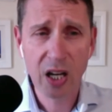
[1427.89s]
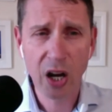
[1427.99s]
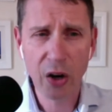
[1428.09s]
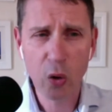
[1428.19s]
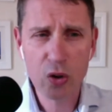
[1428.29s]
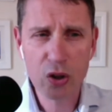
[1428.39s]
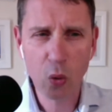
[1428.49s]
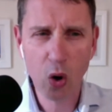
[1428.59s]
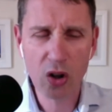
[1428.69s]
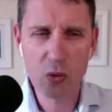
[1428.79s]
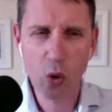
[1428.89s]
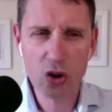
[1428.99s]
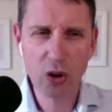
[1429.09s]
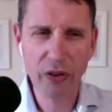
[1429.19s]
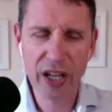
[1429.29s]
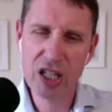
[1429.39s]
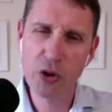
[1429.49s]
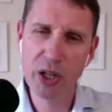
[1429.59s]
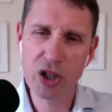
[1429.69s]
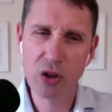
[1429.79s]
and also what what sort of things do
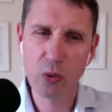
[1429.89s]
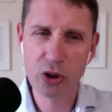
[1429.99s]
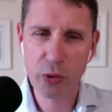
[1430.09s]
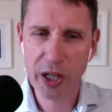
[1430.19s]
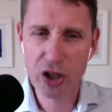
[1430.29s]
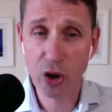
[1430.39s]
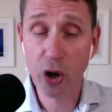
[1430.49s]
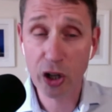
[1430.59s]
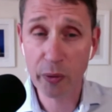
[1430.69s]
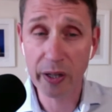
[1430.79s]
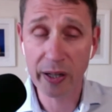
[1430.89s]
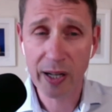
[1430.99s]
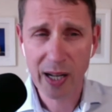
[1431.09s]
you in, do you enjoy doing.